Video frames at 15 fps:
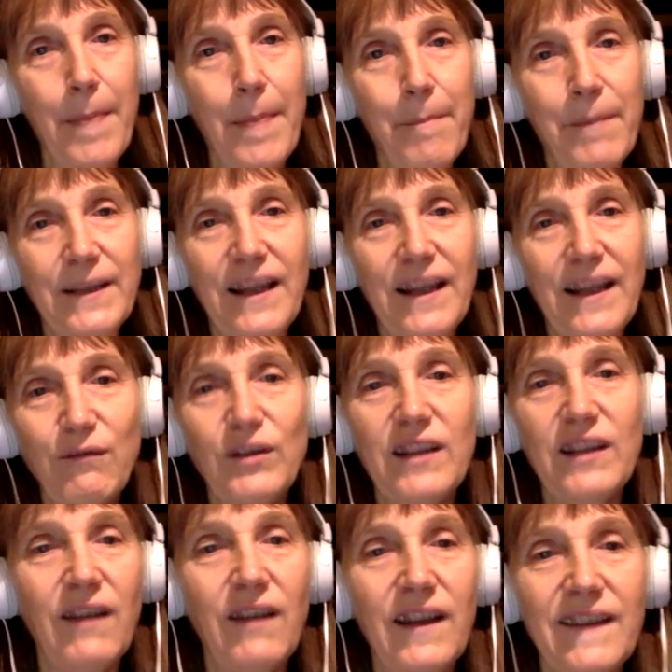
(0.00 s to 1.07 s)
But I would
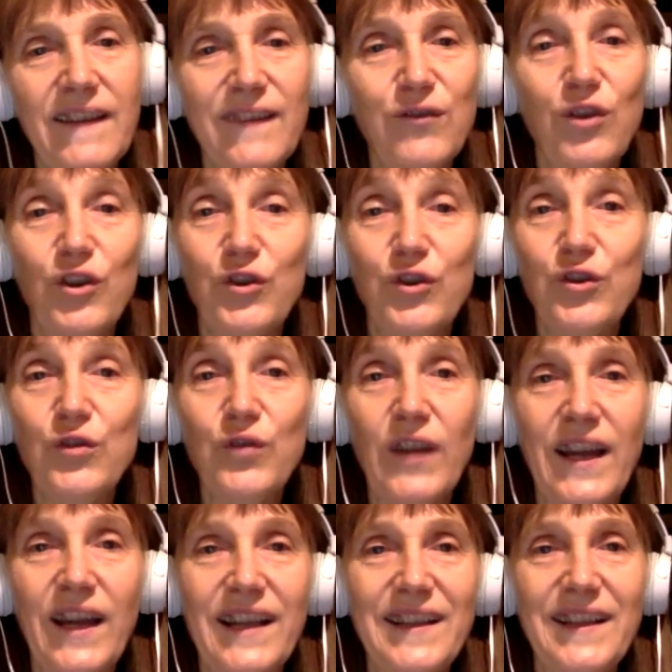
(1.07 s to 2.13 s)
advise you don't do
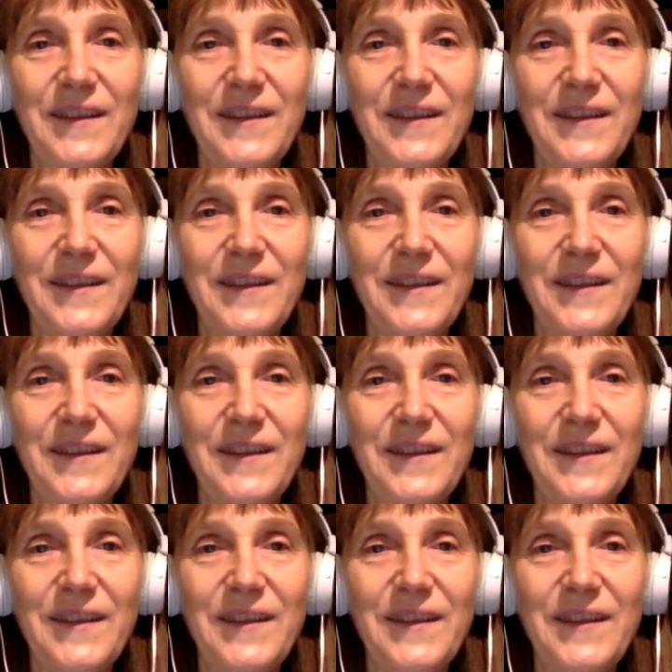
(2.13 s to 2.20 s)
that.